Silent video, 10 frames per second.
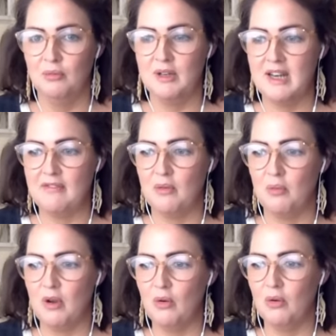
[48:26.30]
We're never
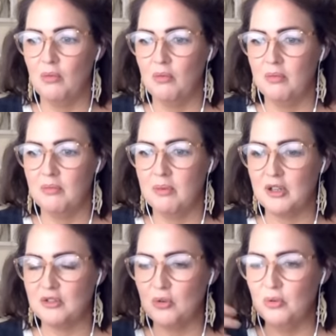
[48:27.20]
we're,
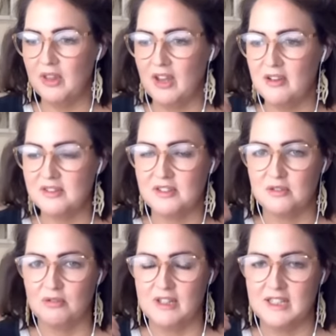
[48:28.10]
because all the answers
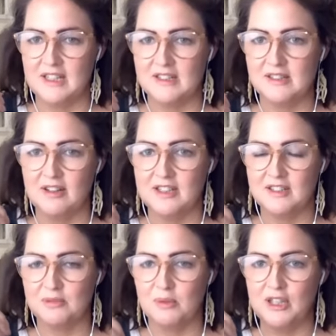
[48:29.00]
are already inside
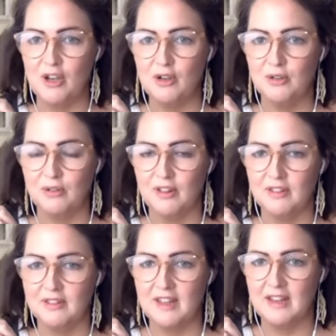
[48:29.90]
us. We know that
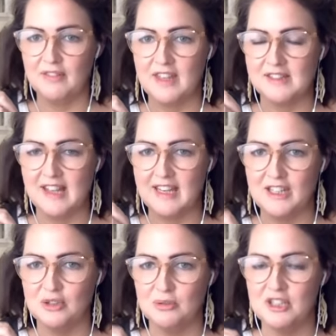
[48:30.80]
if there's that
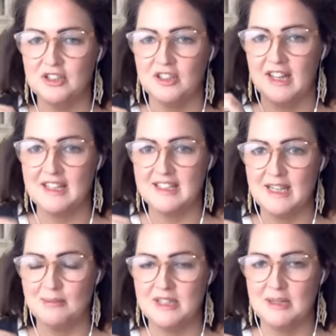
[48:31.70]
intuition, that
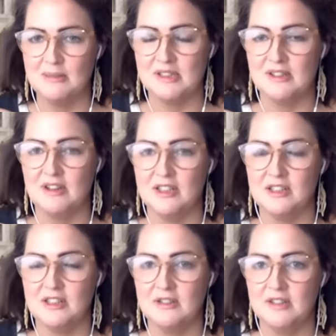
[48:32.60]
deep, deep desire
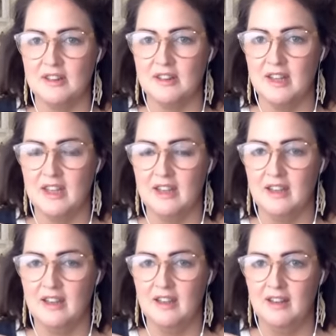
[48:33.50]
to do something,
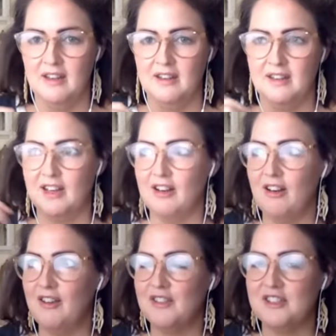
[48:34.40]
you know,
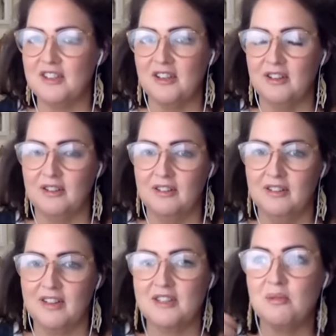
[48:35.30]
life is so.
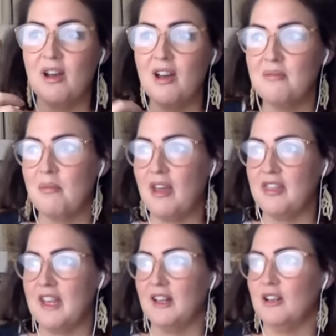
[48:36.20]
I
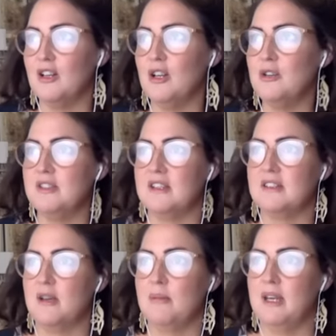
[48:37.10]
think losing
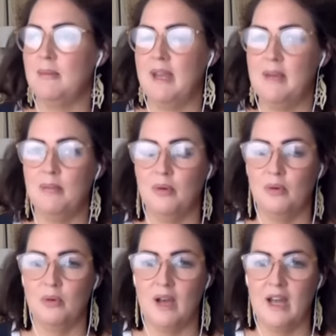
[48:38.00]
so many
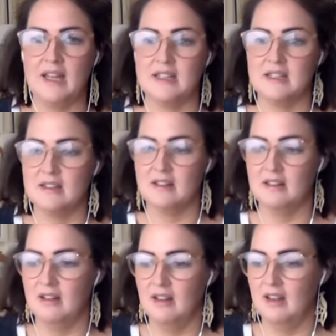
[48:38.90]
people and
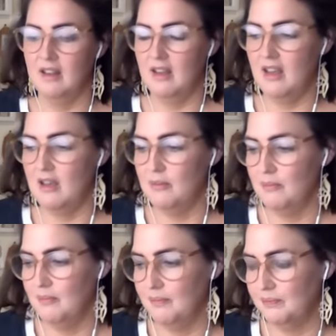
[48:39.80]

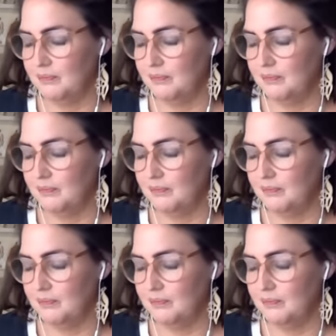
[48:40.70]
um,